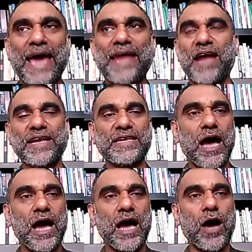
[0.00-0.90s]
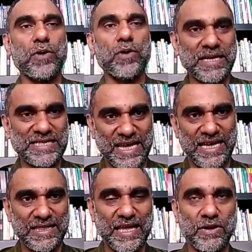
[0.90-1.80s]
And right now, we must say
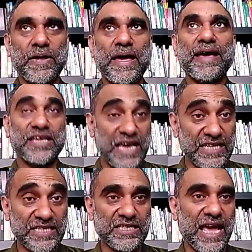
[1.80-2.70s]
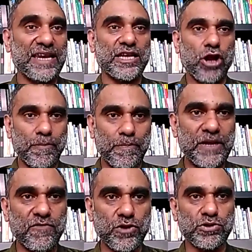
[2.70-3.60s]
that, yes, had it not been
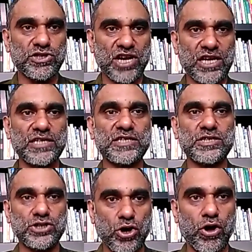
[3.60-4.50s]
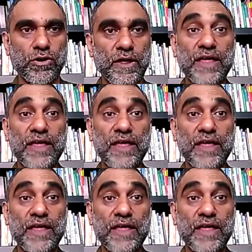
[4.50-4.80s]
for those struggles and so on,